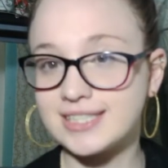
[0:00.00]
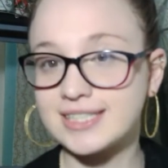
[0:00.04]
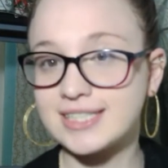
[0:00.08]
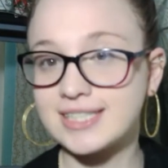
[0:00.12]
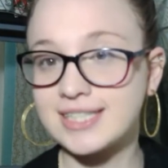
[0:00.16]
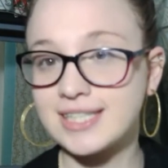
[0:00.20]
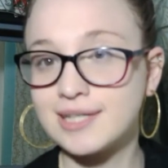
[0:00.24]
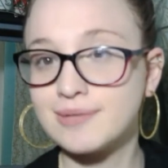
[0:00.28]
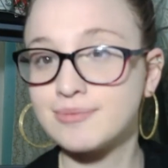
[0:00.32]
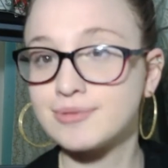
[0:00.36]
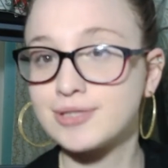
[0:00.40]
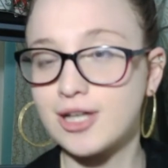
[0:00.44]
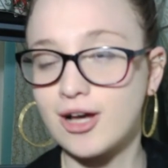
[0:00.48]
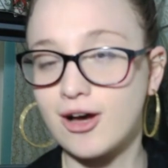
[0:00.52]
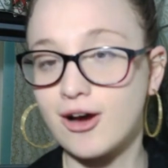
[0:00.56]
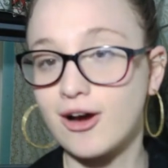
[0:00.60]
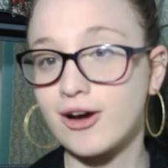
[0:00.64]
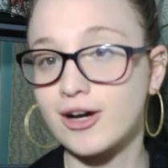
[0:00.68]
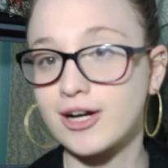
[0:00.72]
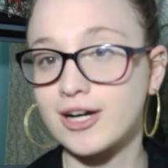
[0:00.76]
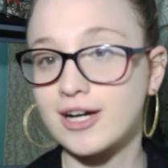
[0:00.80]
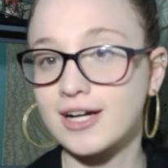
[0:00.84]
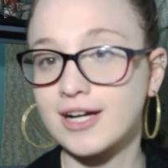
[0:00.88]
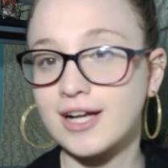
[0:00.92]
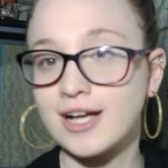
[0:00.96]
clips
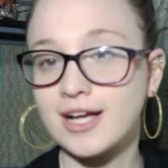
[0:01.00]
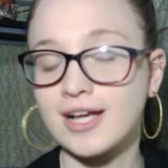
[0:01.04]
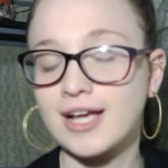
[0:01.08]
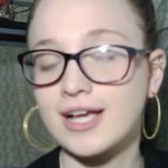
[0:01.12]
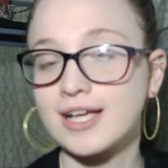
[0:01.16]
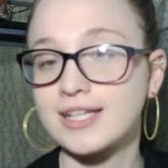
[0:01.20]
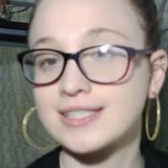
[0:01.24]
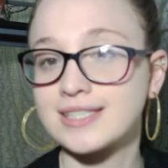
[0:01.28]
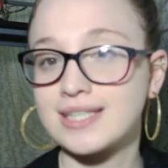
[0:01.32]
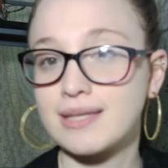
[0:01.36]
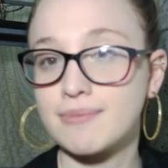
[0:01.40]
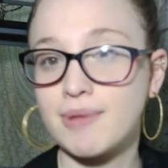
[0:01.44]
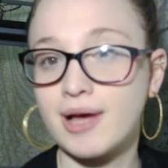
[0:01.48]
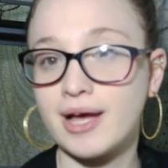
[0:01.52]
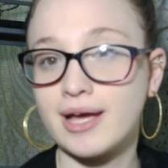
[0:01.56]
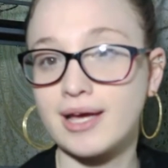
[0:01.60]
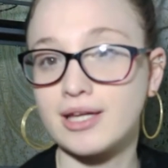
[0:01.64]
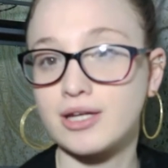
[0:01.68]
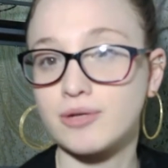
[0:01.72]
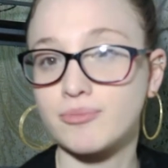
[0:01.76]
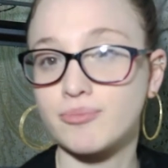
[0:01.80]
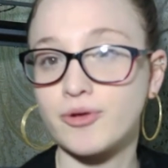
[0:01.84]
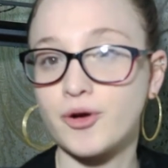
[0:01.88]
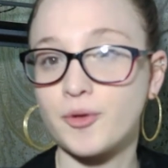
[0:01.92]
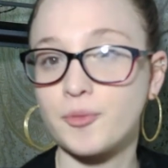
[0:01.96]
are
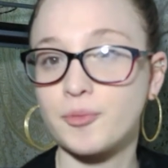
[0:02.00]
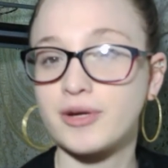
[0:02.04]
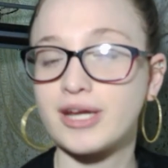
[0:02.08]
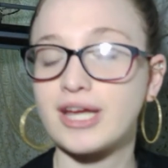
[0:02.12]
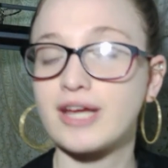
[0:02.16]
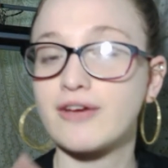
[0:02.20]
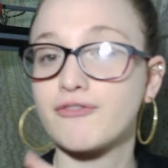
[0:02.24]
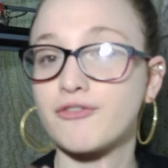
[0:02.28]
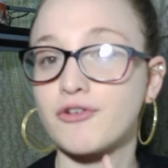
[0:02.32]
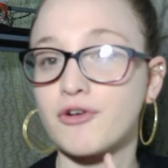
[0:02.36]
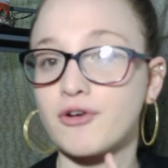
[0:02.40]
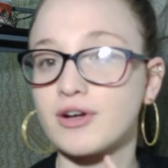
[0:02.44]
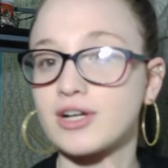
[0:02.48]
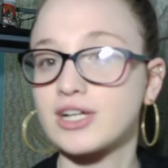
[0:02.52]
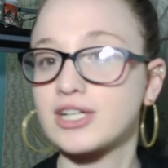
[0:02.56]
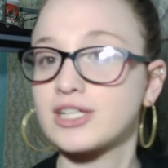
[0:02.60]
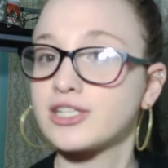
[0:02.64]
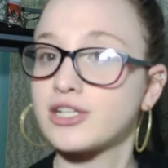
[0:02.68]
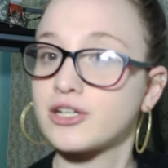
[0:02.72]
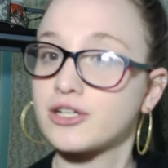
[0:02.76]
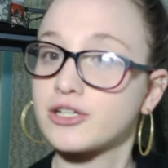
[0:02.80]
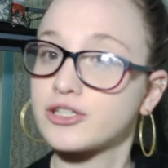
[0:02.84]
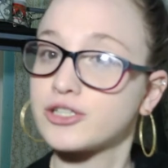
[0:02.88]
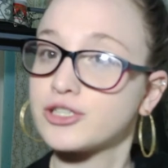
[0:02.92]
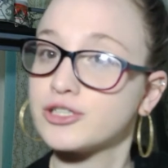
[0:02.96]
semi-inappropriate for
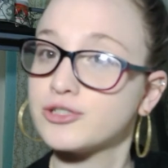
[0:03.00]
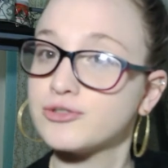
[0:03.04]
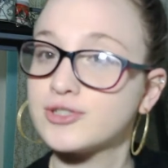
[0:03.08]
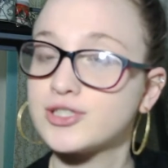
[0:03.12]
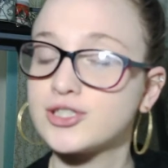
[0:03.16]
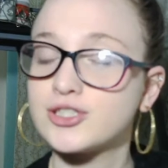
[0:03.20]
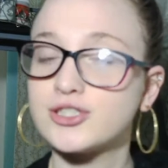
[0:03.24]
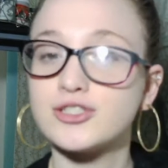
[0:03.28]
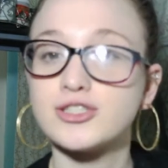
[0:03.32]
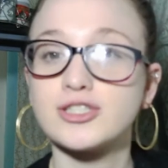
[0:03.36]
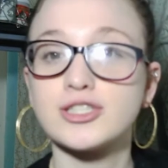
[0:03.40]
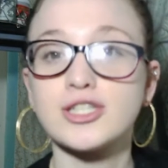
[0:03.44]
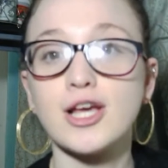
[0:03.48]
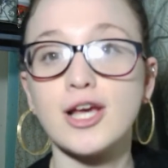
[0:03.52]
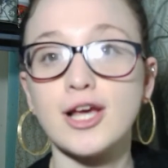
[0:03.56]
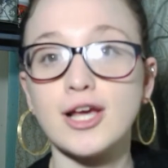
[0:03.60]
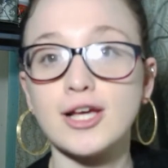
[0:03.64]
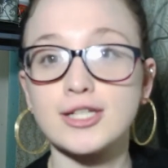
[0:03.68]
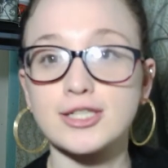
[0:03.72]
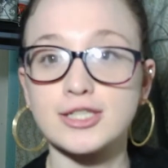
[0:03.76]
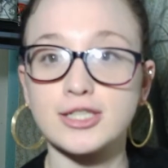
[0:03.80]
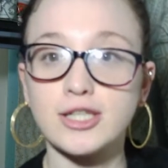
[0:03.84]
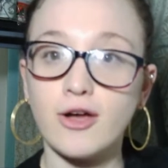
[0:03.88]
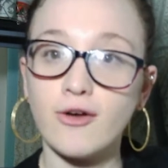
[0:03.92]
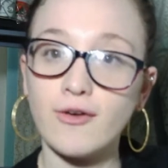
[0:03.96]
younger users,
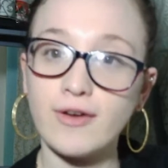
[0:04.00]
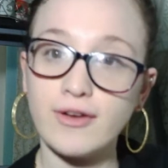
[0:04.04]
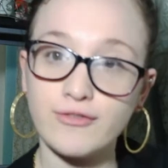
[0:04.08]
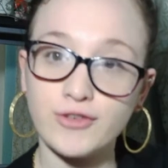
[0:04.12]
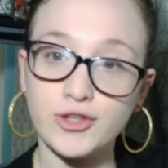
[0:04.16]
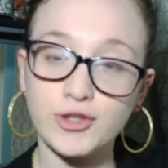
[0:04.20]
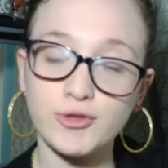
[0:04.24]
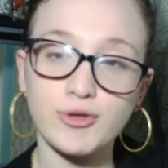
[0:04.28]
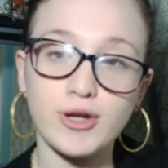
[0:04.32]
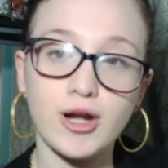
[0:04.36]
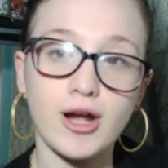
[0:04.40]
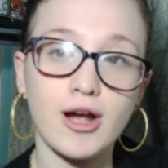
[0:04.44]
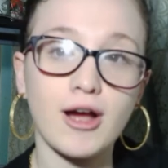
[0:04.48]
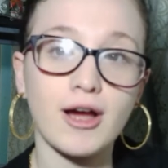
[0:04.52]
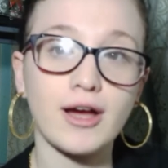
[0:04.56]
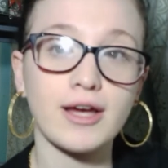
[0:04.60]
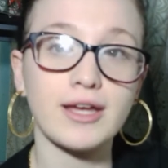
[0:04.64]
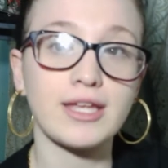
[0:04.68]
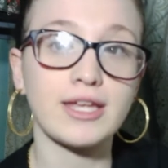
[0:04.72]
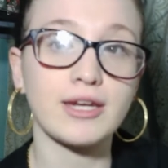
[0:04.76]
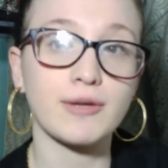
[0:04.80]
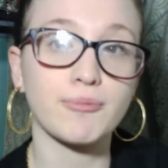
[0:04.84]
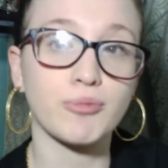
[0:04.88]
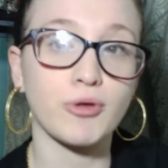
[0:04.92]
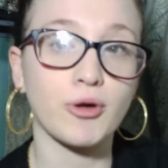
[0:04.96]
so if you're not
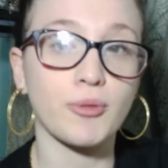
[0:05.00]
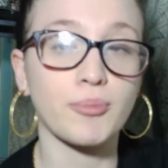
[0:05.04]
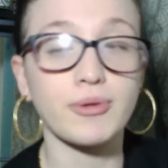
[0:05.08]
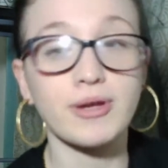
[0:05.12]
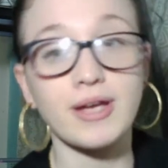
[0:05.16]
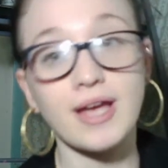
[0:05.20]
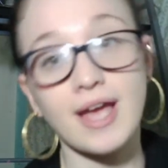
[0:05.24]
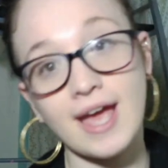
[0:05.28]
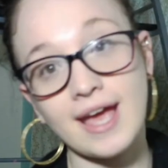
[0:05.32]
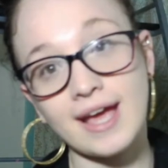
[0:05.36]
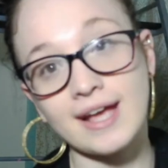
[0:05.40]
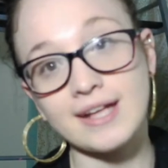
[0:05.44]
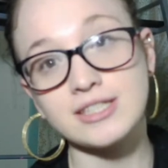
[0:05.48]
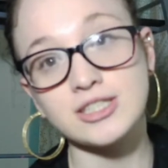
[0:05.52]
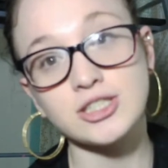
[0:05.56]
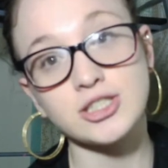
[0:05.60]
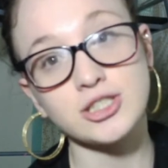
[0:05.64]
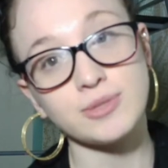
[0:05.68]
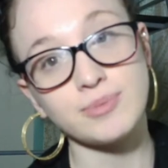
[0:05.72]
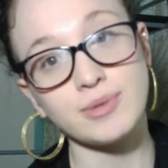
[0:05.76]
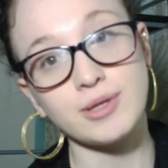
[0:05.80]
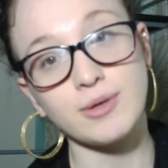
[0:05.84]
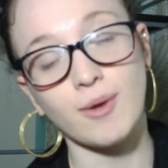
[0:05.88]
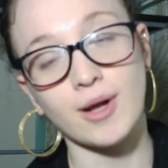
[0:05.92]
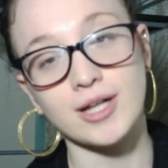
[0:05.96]
an appropriate age to
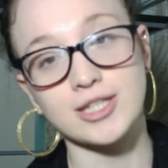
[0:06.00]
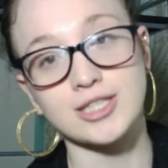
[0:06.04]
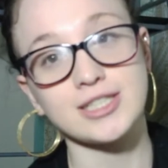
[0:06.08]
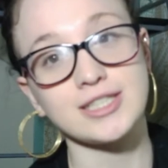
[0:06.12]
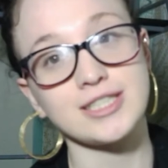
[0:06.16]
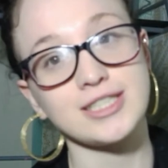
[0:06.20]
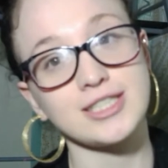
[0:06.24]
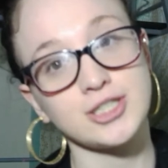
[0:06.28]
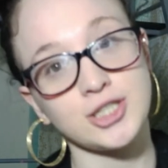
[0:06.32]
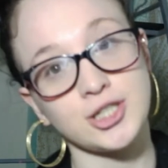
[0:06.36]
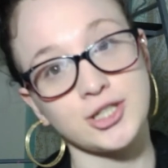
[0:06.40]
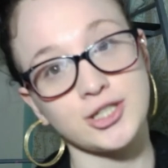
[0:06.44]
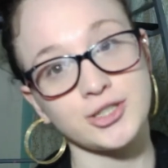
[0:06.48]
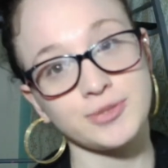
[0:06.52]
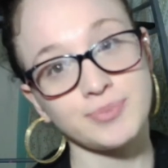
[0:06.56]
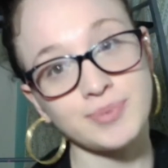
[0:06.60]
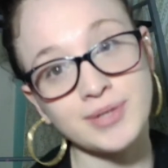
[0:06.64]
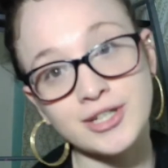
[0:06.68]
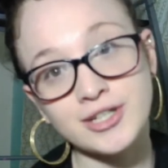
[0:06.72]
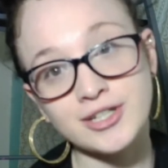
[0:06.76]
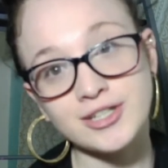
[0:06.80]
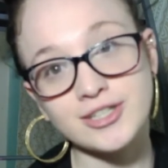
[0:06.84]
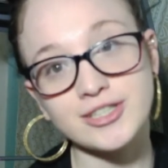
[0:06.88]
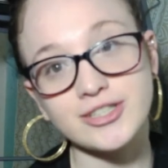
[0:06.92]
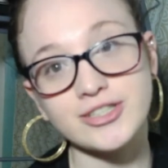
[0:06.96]
be watching these Jerry
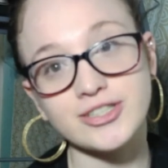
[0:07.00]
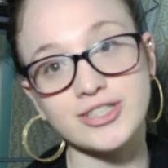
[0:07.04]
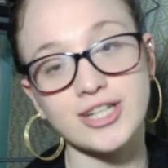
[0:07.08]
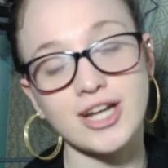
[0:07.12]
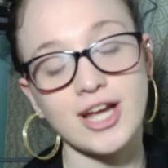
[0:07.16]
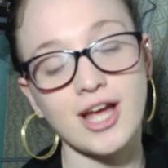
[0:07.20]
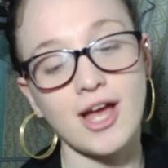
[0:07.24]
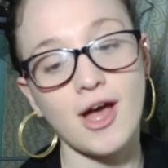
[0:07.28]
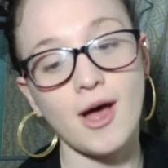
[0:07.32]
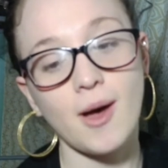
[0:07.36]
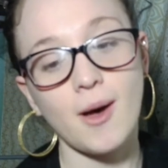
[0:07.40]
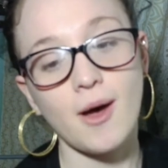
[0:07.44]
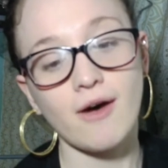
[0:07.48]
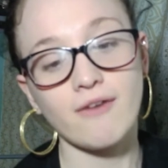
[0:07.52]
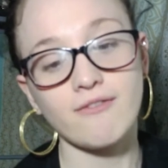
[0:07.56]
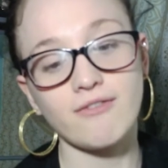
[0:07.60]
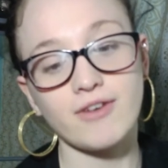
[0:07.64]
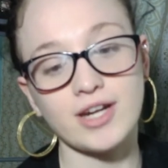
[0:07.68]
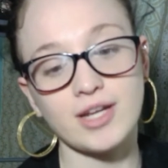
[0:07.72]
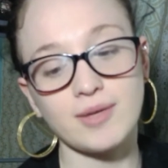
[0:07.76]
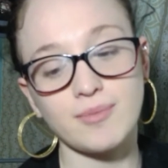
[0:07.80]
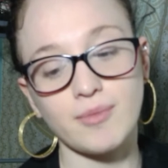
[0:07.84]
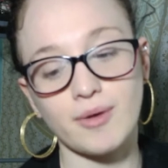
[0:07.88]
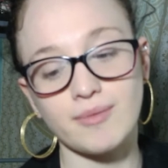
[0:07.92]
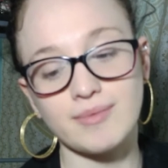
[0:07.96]
Springer
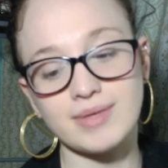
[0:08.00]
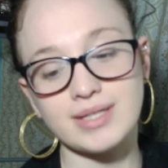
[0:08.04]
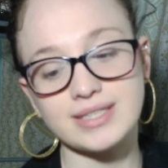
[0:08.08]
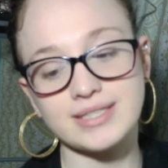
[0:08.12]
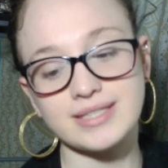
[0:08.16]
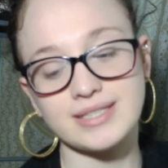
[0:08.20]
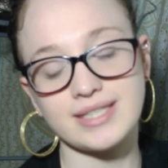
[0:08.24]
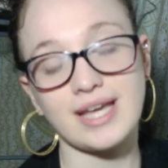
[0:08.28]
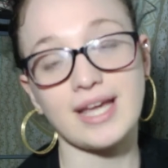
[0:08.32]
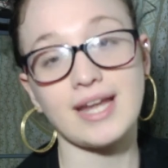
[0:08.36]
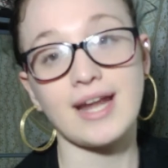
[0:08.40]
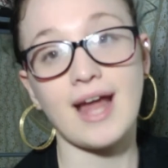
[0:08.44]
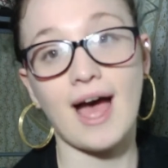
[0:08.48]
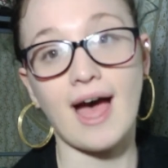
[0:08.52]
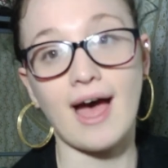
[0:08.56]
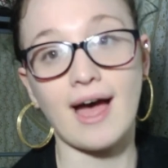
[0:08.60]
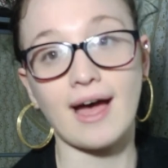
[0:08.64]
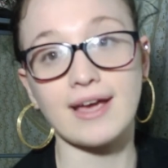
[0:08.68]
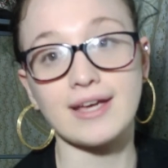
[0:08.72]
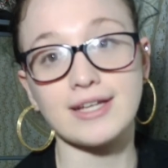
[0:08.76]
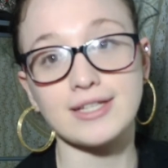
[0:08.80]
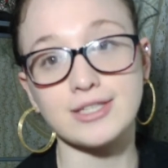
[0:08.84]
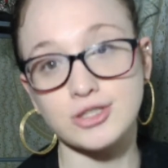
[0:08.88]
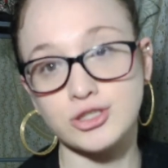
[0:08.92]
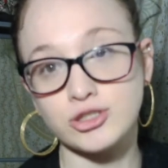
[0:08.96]
funny moments, then
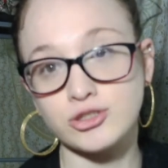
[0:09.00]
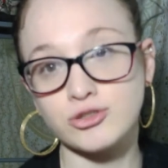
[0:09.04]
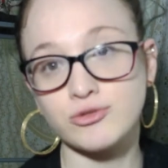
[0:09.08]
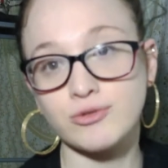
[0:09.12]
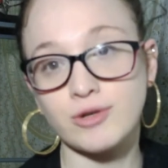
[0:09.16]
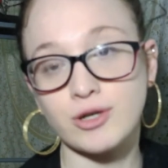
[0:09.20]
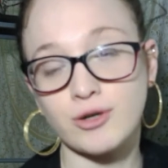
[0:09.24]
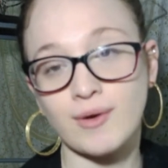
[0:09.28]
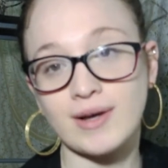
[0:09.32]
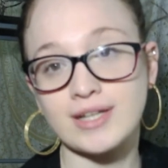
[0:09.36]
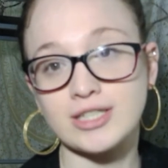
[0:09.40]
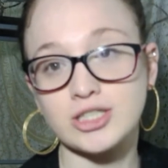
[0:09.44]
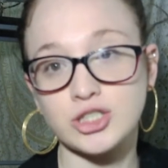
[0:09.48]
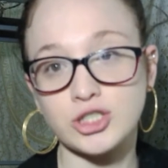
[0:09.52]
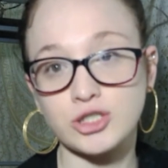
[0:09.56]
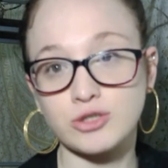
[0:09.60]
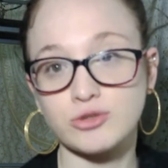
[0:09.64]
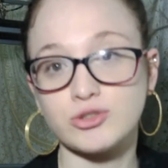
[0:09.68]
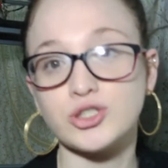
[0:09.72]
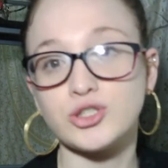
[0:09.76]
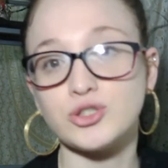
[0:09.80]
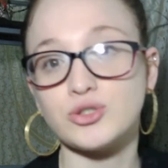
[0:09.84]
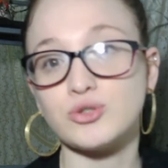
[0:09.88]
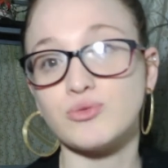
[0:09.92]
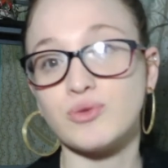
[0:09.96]
I do request you
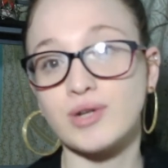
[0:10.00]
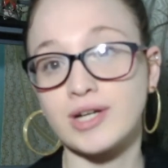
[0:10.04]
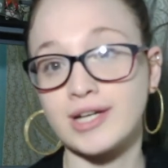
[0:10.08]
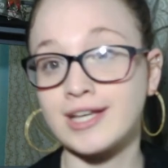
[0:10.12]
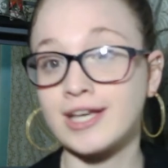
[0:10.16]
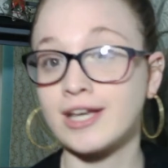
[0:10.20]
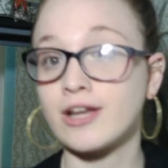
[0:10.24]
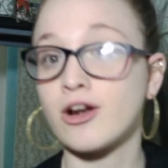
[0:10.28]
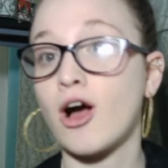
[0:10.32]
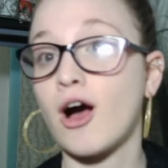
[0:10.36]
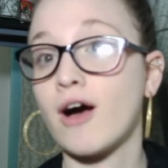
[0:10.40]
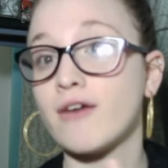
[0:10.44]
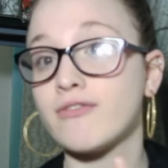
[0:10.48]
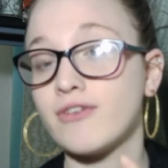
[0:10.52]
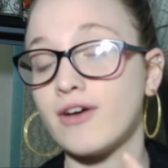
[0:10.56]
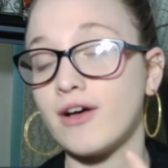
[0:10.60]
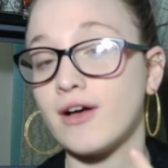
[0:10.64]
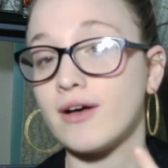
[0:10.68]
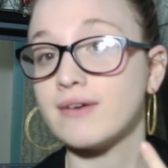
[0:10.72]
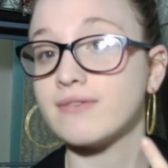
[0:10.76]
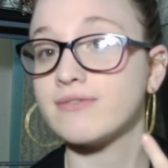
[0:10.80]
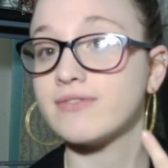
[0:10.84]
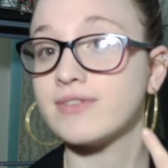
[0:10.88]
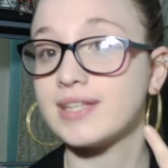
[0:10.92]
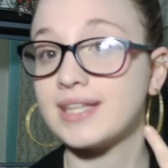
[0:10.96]
to get off
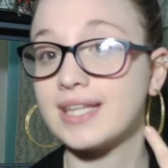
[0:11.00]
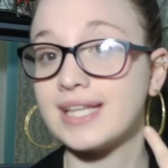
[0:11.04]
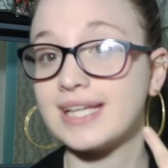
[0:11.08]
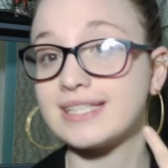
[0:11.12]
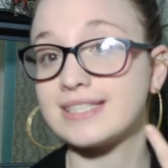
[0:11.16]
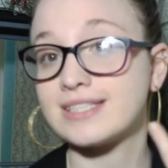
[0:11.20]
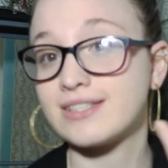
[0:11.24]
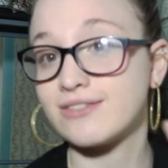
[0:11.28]
of this